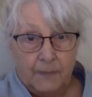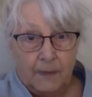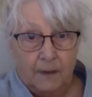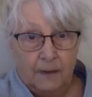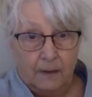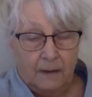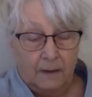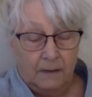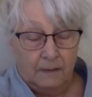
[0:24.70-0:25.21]

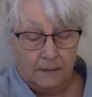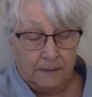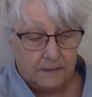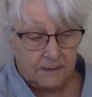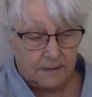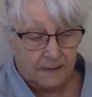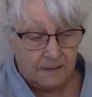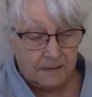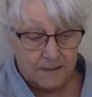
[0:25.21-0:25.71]
and
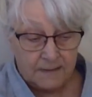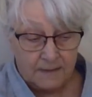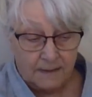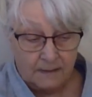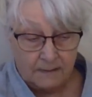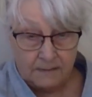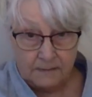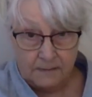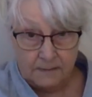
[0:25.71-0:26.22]
since
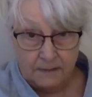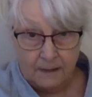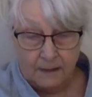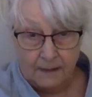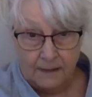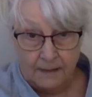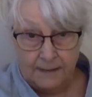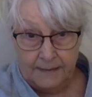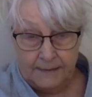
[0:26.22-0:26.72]
then,
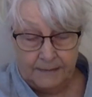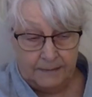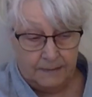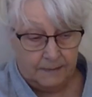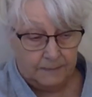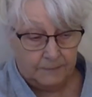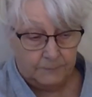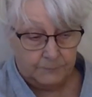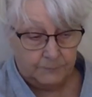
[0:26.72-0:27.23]

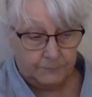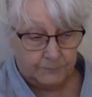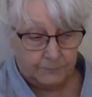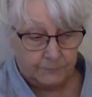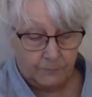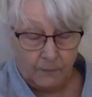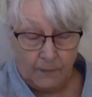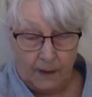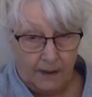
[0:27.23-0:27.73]
I
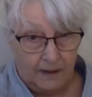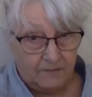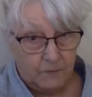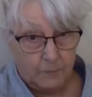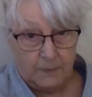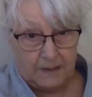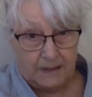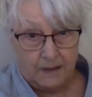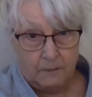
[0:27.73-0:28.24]
haven't
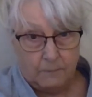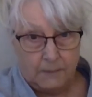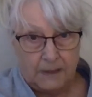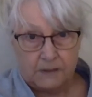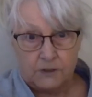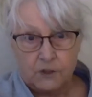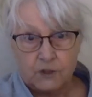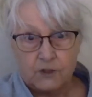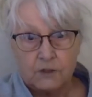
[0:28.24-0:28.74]
been out
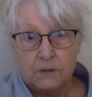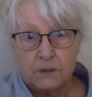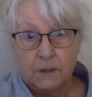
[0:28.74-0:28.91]
much.